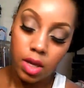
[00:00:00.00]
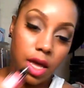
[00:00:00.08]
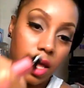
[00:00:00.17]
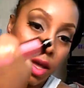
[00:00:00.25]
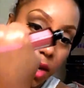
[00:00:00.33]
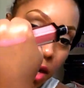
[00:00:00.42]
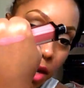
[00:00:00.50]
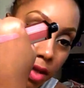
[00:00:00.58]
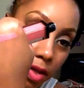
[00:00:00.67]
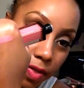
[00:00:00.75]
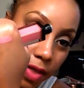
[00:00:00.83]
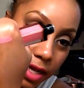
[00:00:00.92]
And
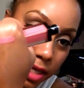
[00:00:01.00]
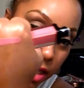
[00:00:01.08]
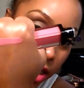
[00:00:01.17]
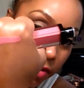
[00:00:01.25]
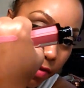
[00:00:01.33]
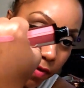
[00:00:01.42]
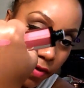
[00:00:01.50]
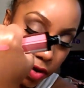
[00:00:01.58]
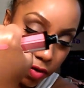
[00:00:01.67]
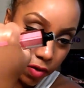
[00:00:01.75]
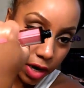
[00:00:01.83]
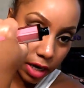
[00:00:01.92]
that's Love
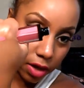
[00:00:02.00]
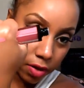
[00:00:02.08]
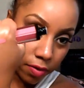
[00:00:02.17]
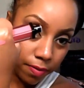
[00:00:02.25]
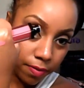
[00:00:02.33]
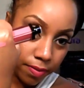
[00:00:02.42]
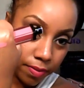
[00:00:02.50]
Affair right there.